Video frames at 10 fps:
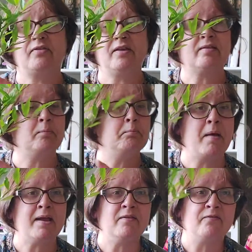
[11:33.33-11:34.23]
this
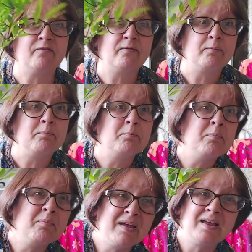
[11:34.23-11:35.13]

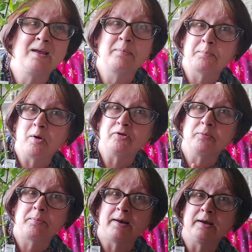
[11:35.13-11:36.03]
it
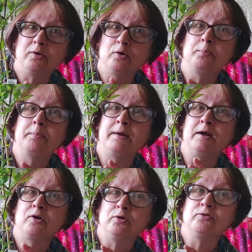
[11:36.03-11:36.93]
possibly could be a
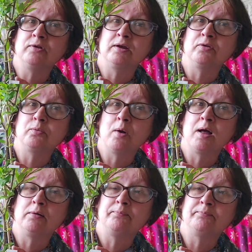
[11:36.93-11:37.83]
cutting as
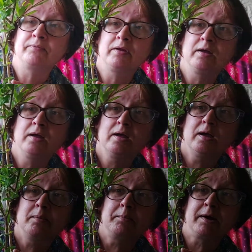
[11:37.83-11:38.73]
well,
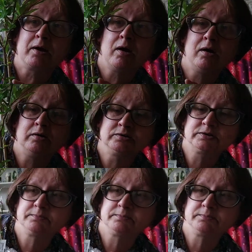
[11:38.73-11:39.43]
because